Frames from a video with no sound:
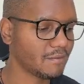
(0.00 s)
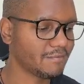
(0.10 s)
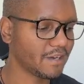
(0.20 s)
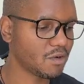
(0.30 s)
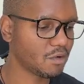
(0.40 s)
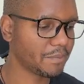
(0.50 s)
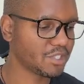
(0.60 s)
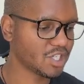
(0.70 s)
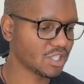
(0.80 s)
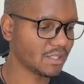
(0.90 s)
Very well
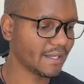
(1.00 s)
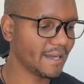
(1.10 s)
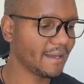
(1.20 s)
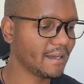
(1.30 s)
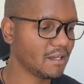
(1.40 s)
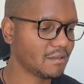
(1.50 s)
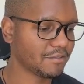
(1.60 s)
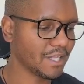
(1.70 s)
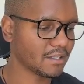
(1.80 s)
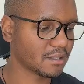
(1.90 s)
positioned there for
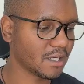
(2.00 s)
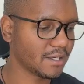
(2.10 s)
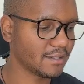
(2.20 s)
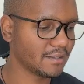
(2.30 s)
that turn,